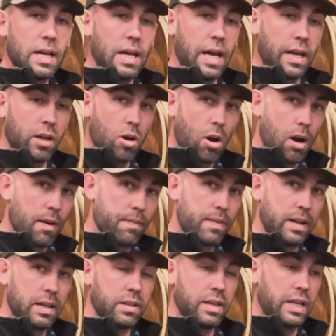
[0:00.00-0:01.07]
and
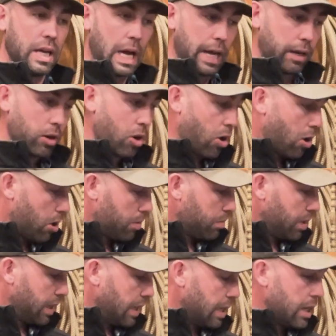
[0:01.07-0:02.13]
confidently and
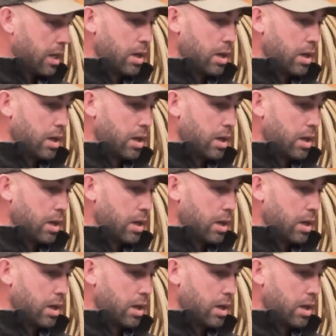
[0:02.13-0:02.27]
calmly